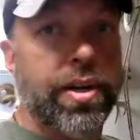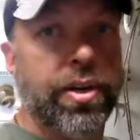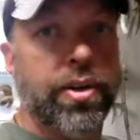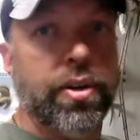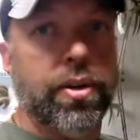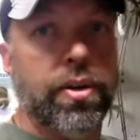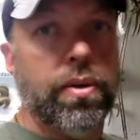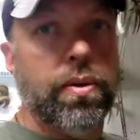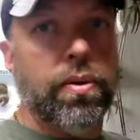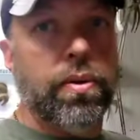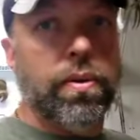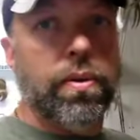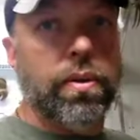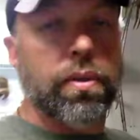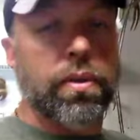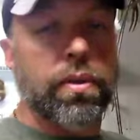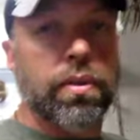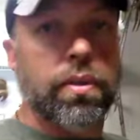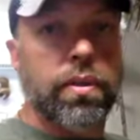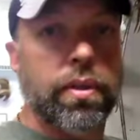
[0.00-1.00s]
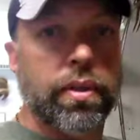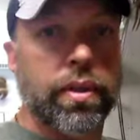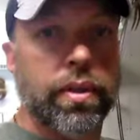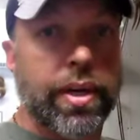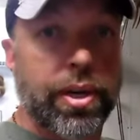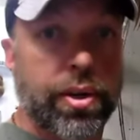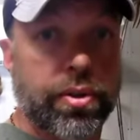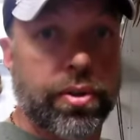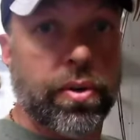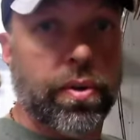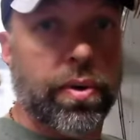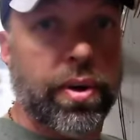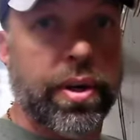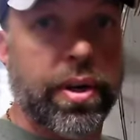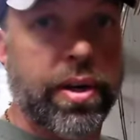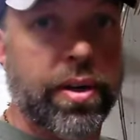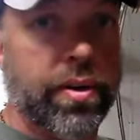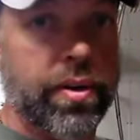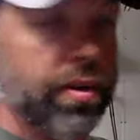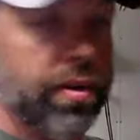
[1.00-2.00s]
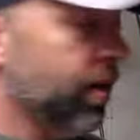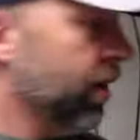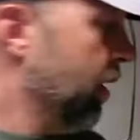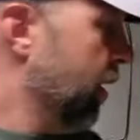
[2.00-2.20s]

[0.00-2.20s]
do ears on a deer.